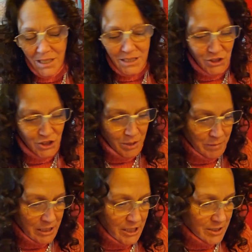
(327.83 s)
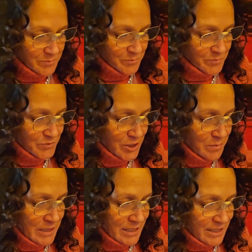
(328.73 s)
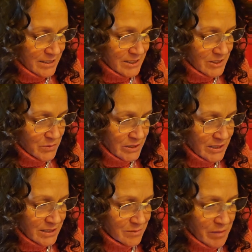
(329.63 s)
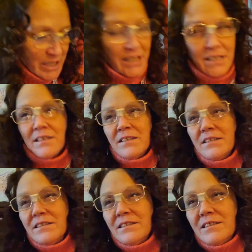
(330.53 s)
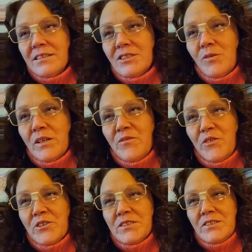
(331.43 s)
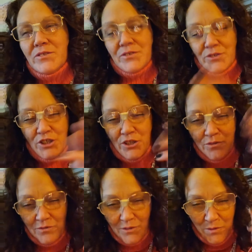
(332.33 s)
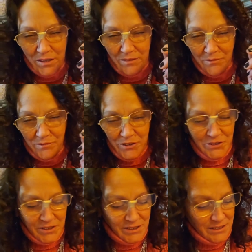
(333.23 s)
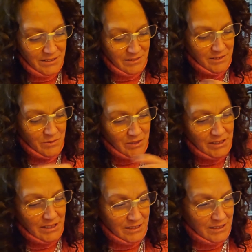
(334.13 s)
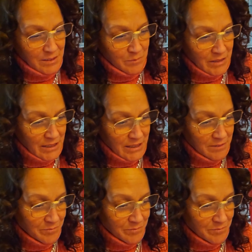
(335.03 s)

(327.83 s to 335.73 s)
Gemini. Gemini, the twins. May 21st through June 21st, 22nd, something like that.